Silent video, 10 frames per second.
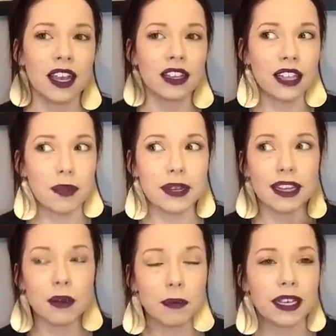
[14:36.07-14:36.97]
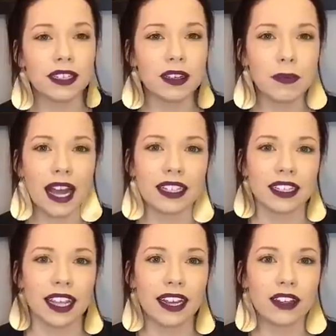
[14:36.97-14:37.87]
they begin peeling back the
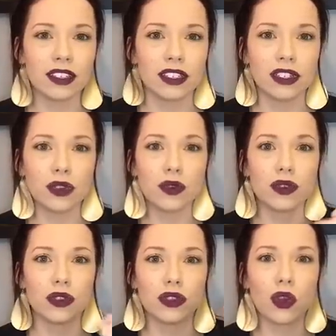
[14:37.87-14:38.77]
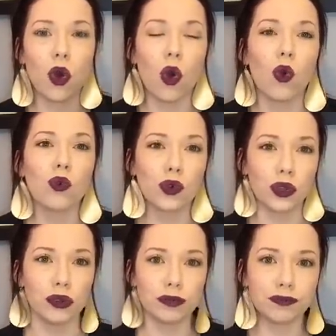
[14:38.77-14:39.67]
layers to the whole root